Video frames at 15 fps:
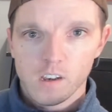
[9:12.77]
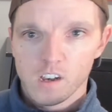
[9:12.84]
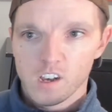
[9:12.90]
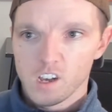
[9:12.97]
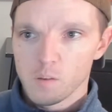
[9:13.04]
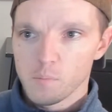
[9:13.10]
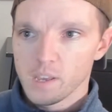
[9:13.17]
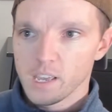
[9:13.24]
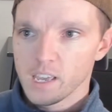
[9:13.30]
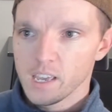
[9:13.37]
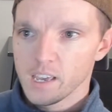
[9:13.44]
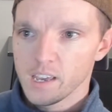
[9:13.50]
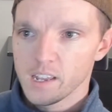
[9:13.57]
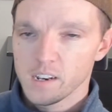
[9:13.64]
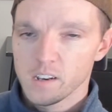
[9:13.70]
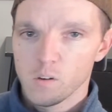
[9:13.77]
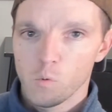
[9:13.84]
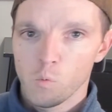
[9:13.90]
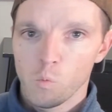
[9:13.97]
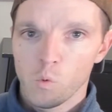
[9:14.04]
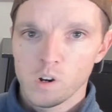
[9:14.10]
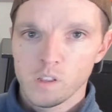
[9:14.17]
Um, and
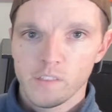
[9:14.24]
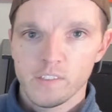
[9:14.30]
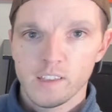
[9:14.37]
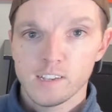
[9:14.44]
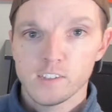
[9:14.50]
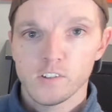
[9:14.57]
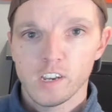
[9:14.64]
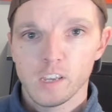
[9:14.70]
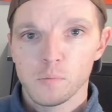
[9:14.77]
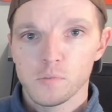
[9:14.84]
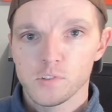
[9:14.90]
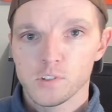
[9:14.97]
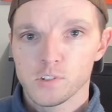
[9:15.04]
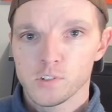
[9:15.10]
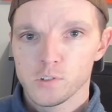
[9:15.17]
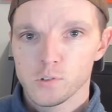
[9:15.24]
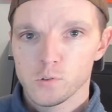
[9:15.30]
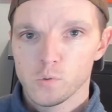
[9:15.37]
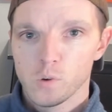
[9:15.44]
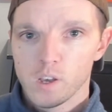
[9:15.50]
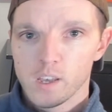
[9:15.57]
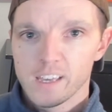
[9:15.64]
one of the things you're able to
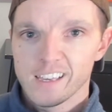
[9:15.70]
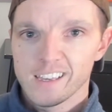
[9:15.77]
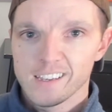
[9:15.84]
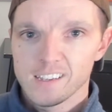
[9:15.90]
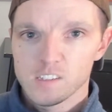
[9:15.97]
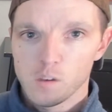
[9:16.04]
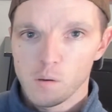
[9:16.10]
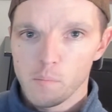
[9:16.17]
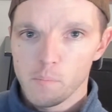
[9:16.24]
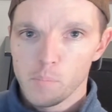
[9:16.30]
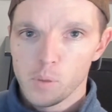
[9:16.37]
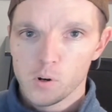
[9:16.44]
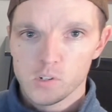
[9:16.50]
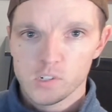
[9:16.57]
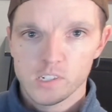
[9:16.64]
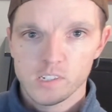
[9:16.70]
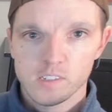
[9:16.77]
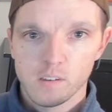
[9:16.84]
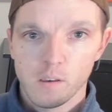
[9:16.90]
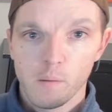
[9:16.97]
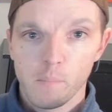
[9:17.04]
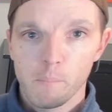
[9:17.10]
do is
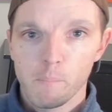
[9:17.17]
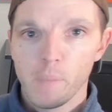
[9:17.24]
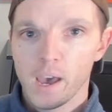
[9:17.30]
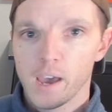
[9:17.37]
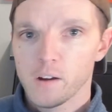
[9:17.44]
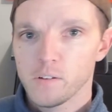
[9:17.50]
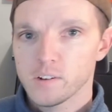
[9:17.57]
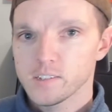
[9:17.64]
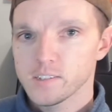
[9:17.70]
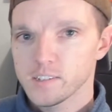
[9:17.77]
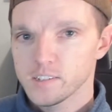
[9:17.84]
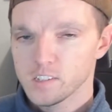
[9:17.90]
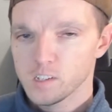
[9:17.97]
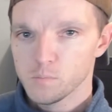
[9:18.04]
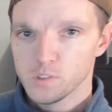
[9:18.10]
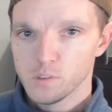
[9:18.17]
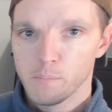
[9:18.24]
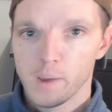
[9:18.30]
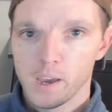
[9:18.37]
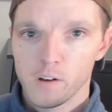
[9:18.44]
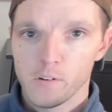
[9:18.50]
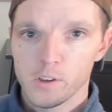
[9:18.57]
purchase battery systems and
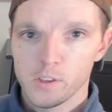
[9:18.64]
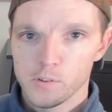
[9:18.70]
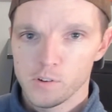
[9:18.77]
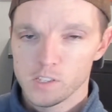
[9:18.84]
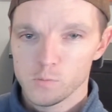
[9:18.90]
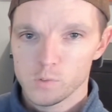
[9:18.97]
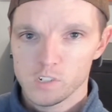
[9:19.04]
battery units,